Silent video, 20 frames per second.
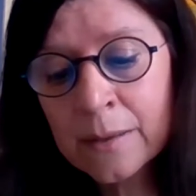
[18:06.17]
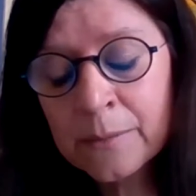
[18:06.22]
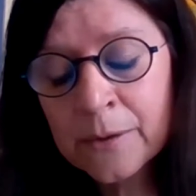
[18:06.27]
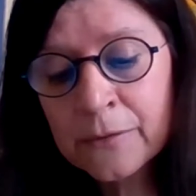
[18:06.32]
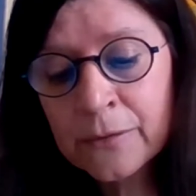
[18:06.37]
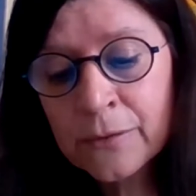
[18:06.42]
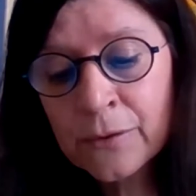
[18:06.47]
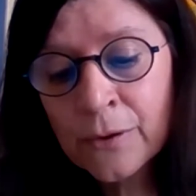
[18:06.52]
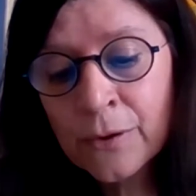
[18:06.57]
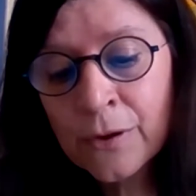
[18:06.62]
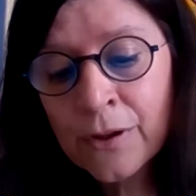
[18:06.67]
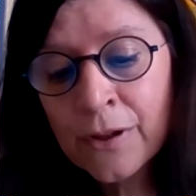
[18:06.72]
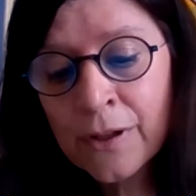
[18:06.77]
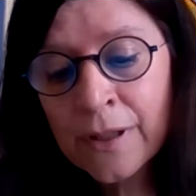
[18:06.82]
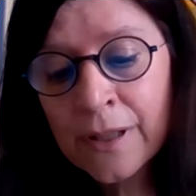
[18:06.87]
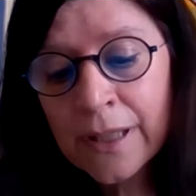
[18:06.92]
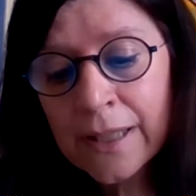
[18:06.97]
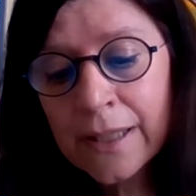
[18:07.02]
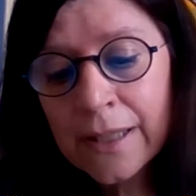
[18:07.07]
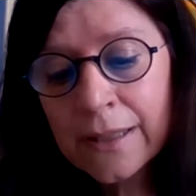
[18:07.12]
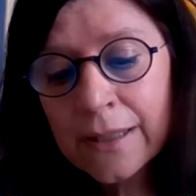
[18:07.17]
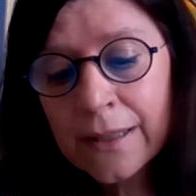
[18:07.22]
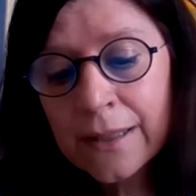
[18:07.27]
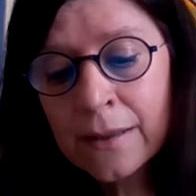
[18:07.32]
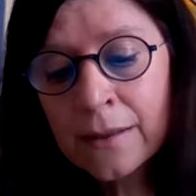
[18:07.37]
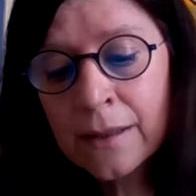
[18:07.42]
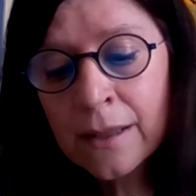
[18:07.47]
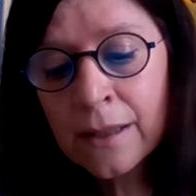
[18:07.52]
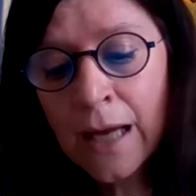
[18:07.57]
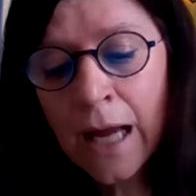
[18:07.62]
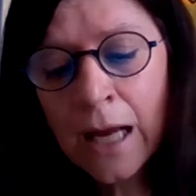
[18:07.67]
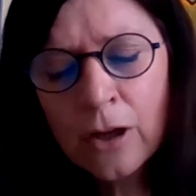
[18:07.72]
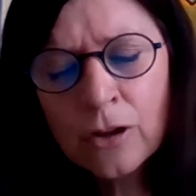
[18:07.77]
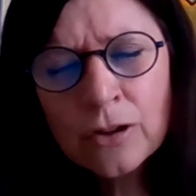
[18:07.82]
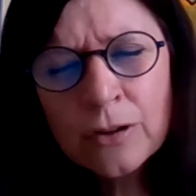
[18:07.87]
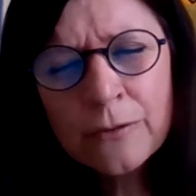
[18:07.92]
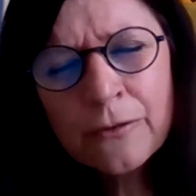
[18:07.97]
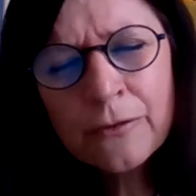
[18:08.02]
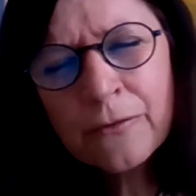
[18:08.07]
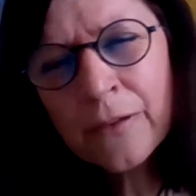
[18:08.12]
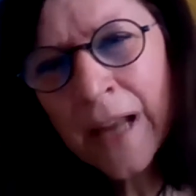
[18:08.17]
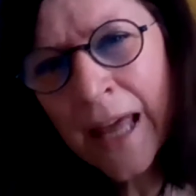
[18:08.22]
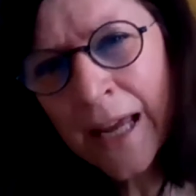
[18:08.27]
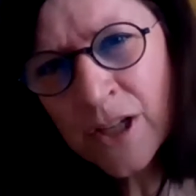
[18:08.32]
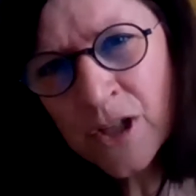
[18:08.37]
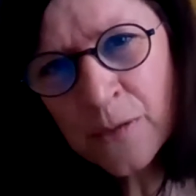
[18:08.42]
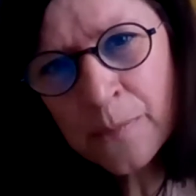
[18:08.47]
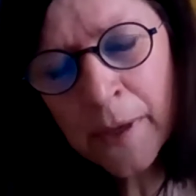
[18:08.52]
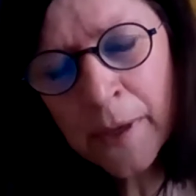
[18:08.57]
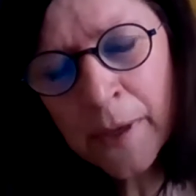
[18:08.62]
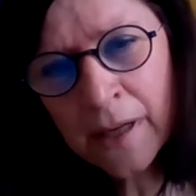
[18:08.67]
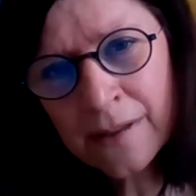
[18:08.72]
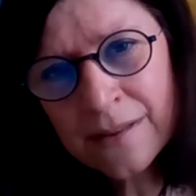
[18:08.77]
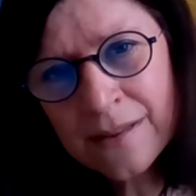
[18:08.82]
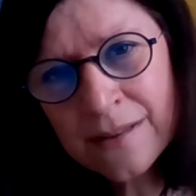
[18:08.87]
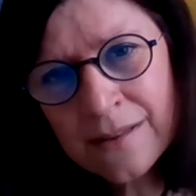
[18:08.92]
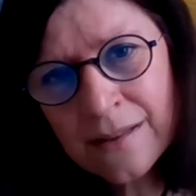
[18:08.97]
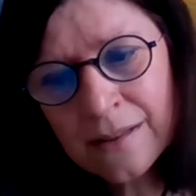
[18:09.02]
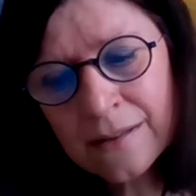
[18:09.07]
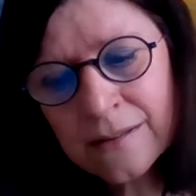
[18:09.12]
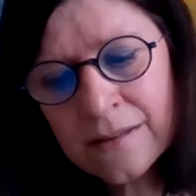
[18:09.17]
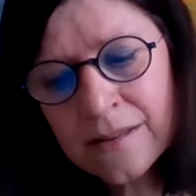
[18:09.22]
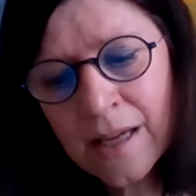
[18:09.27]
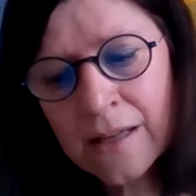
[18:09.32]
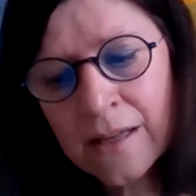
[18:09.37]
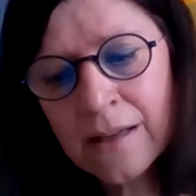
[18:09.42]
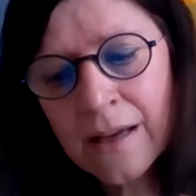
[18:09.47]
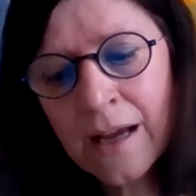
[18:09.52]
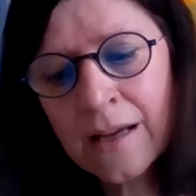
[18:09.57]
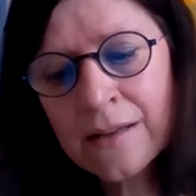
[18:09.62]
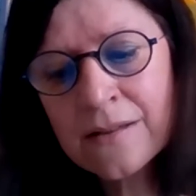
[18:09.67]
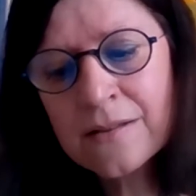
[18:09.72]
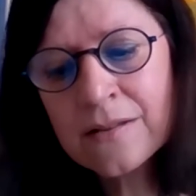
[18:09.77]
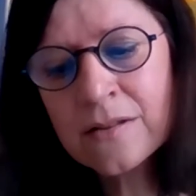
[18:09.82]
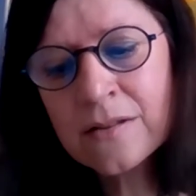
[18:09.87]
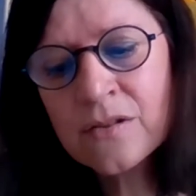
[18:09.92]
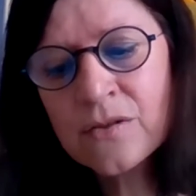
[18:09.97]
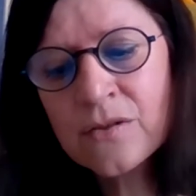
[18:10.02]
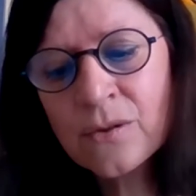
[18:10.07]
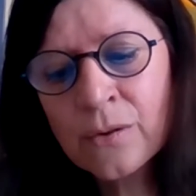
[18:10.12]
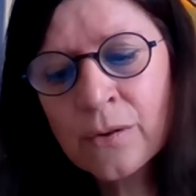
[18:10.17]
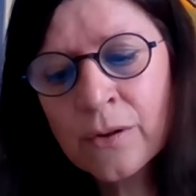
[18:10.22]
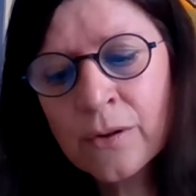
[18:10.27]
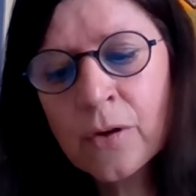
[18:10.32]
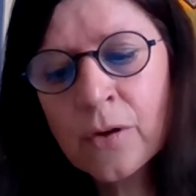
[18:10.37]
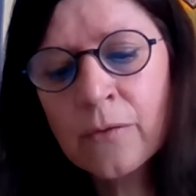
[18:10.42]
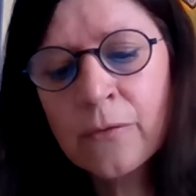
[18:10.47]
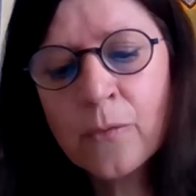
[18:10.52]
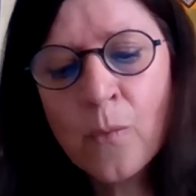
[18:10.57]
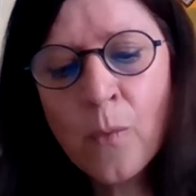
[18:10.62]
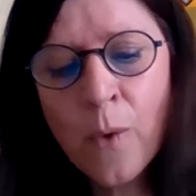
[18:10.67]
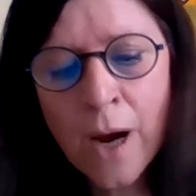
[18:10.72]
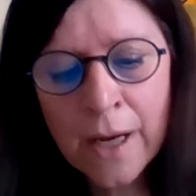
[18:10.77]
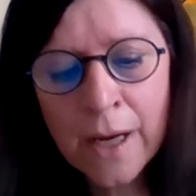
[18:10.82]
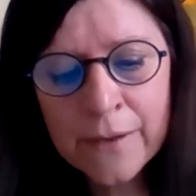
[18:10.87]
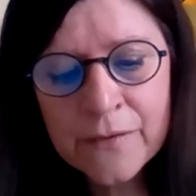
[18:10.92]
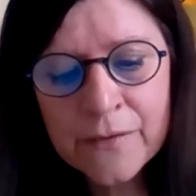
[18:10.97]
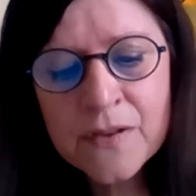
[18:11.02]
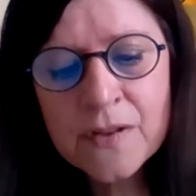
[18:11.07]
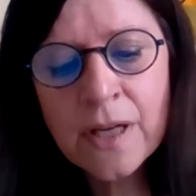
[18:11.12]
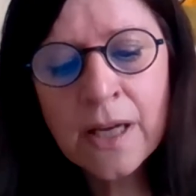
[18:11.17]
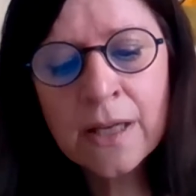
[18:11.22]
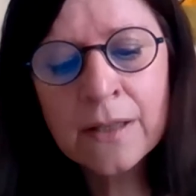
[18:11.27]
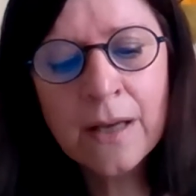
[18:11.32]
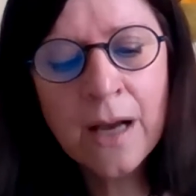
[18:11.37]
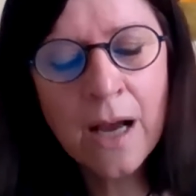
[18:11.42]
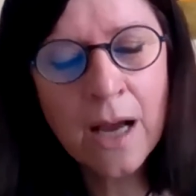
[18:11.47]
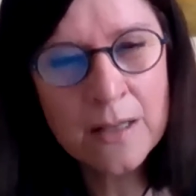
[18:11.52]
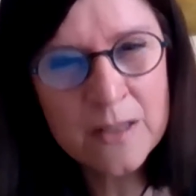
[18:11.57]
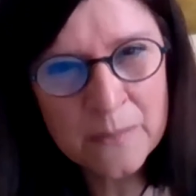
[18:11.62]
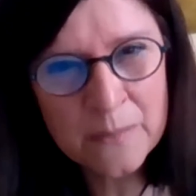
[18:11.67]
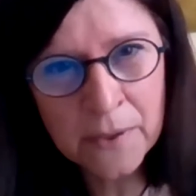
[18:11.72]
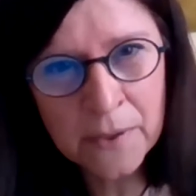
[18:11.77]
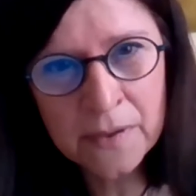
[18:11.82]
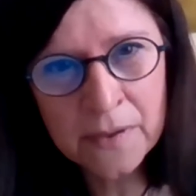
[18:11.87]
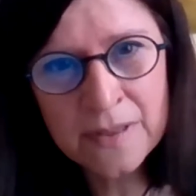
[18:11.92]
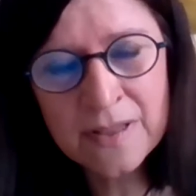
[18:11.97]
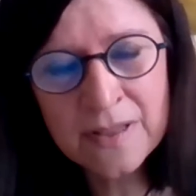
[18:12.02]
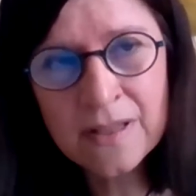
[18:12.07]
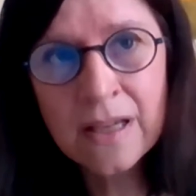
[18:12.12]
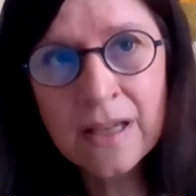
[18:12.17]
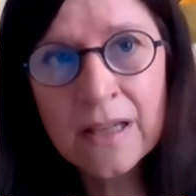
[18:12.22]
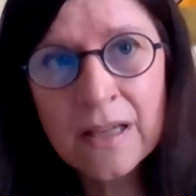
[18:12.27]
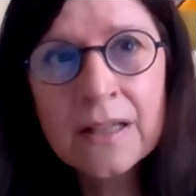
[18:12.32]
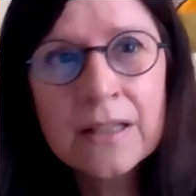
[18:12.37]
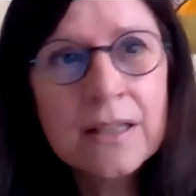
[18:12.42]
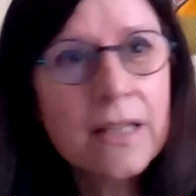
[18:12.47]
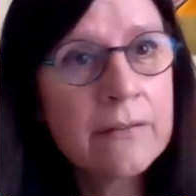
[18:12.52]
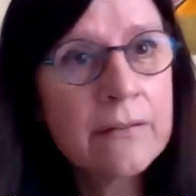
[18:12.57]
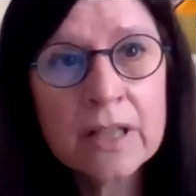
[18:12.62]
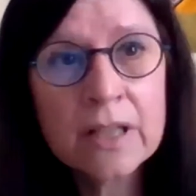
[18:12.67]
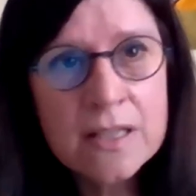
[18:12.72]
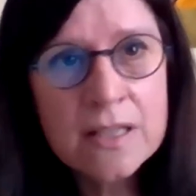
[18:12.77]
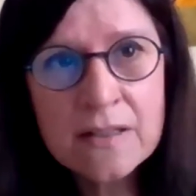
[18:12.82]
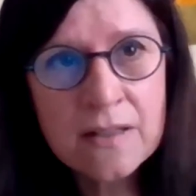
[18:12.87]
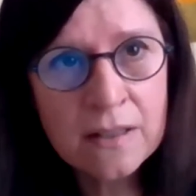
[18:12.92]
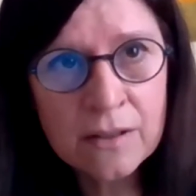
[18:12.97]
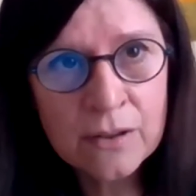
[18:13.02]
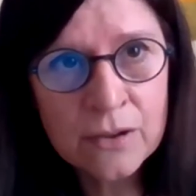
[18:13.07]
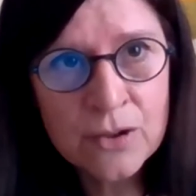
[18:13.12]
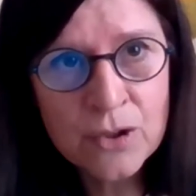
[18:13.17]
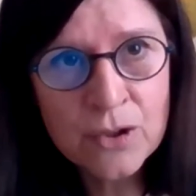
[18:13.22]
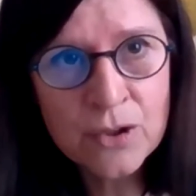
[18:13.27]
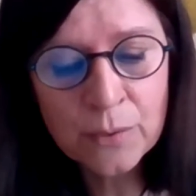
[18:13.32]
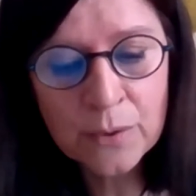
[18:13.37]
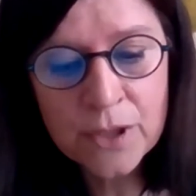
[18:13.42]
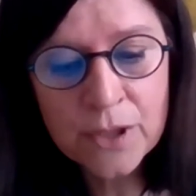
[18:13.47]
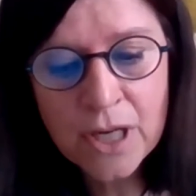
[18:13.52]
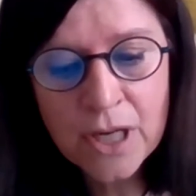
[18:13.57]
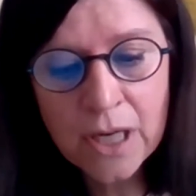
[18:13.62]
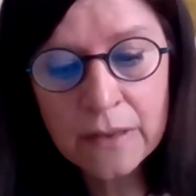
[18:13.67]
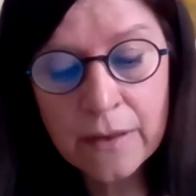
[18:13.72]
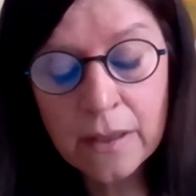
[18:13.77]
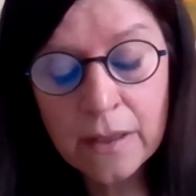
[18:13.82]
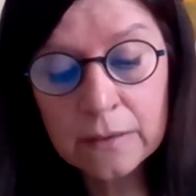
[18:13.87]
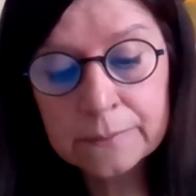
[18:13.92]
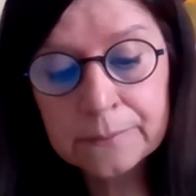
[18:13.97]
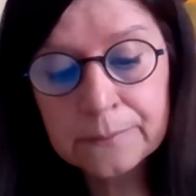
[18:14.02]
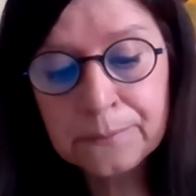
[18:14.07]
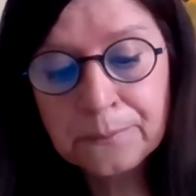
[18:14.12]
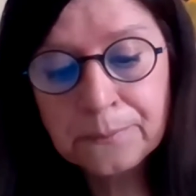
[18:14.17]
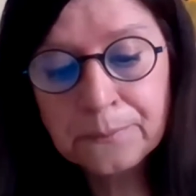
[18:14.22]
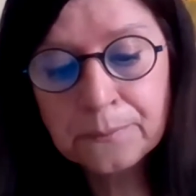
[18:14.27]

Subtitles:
before, a lot of flashbacks tell us the story of wives and husbands never listening to each other.